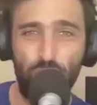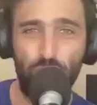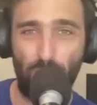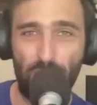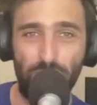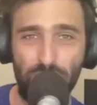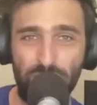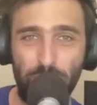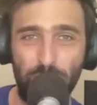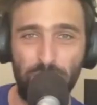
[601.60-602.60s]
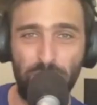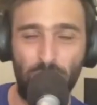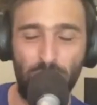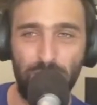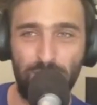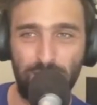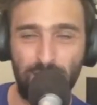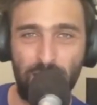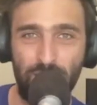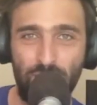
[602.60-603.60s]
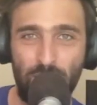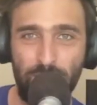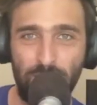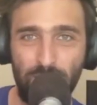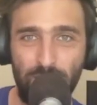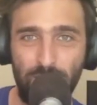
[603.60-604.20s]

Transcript: brother stick with it, or he just kind of dropped it?